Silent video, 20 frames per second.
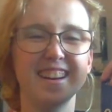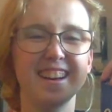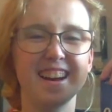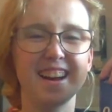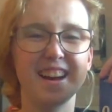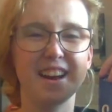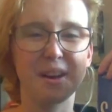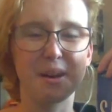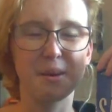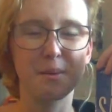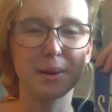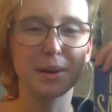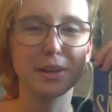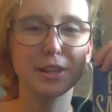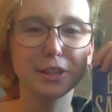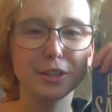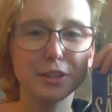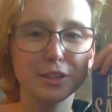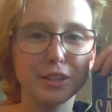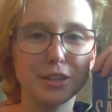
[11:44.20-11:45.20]
I
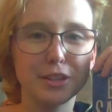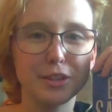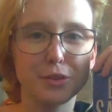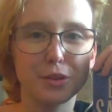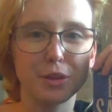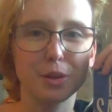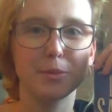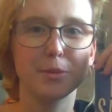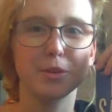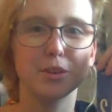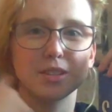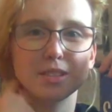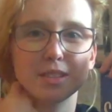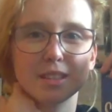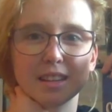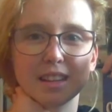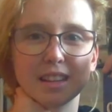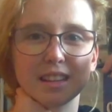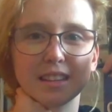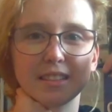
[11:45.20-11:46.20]
clearly enjoy books,
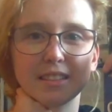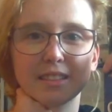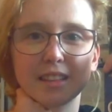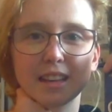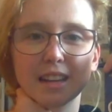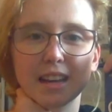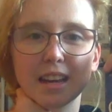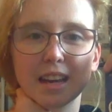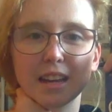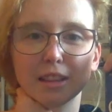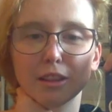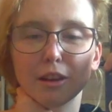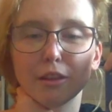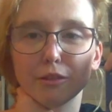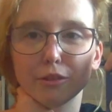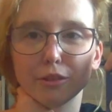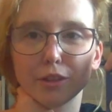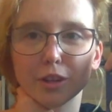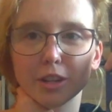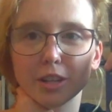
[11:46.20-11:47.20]
and I love
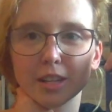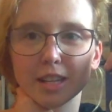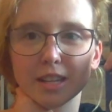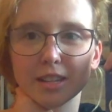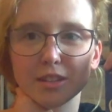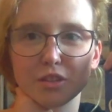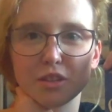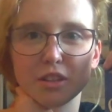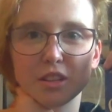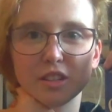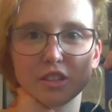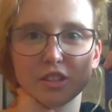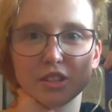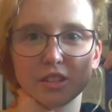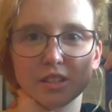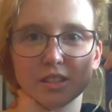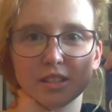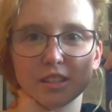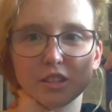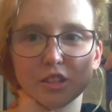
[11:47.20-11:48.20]
learning. So that just
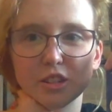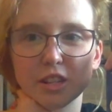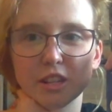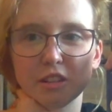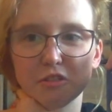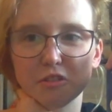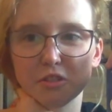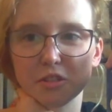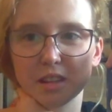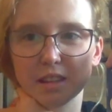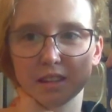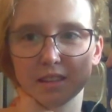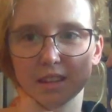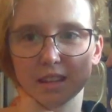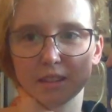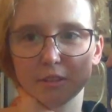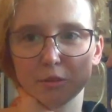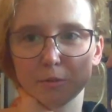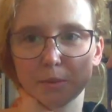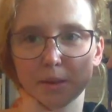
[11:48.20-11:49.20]
is such an interesting
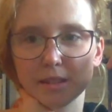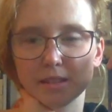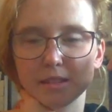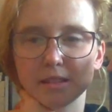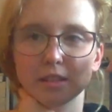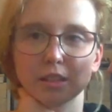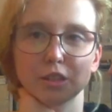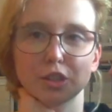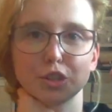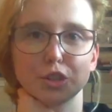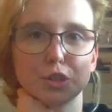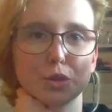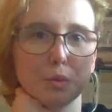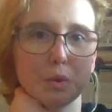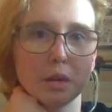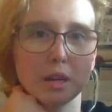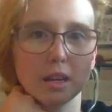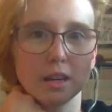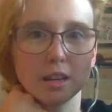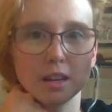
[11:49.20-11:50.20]
thing. They're basically just
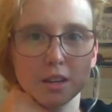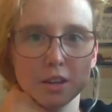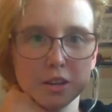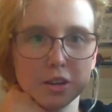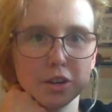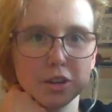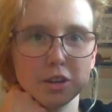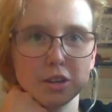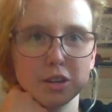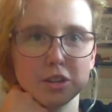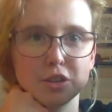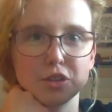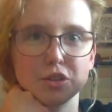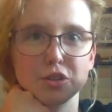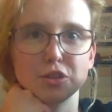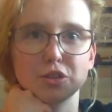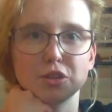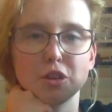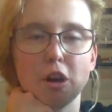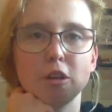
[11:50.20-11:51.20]
doing
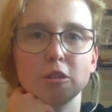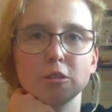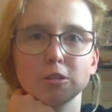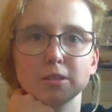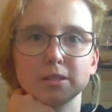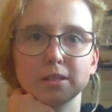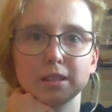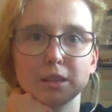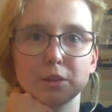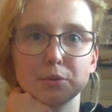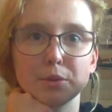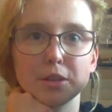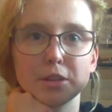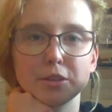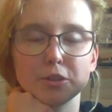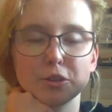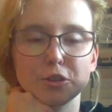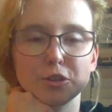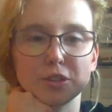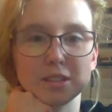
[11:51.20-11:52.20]
scholarly
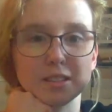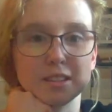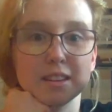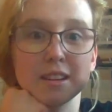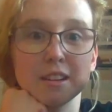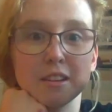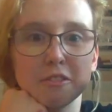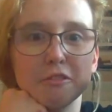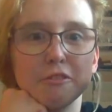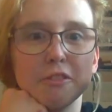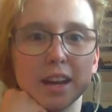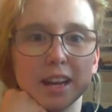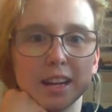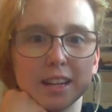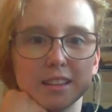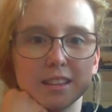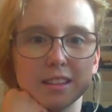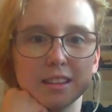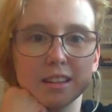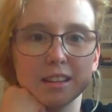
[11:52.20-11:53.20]
research that's going to
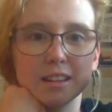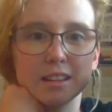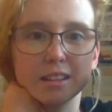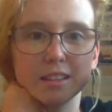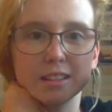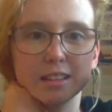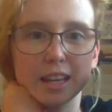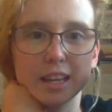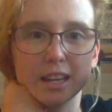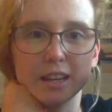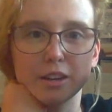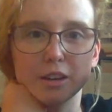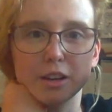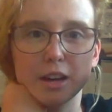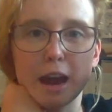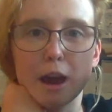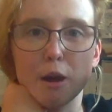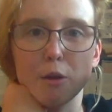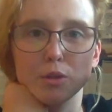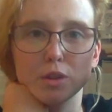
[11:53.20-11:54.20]
affect the like
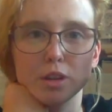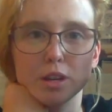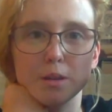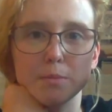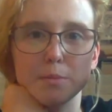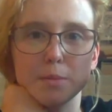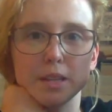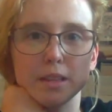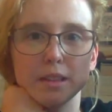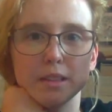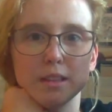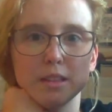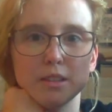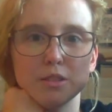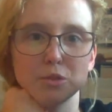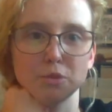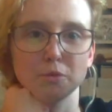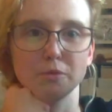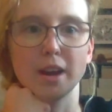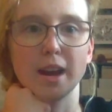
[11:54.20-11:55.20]
outcome and the
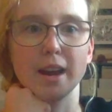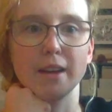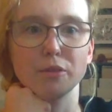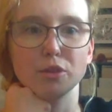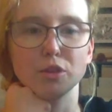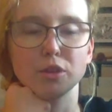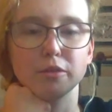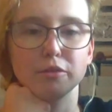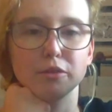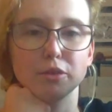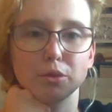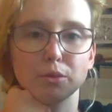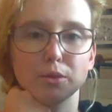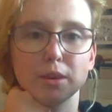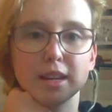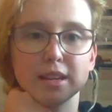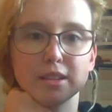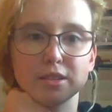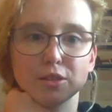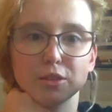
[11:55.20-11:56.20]
survival of the
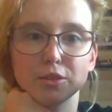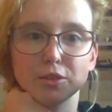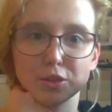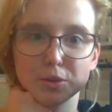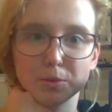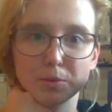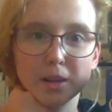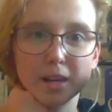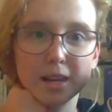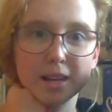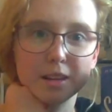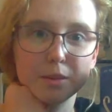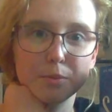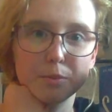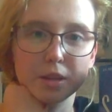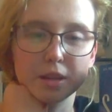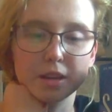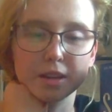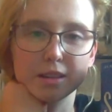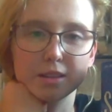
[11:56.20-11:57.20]
race on this planet
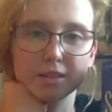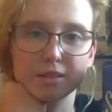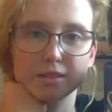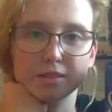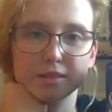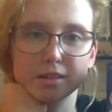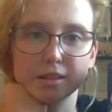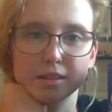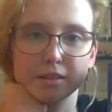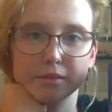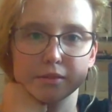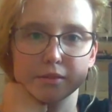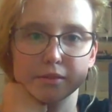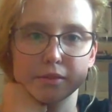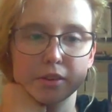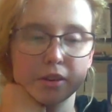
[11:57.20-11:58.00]
because of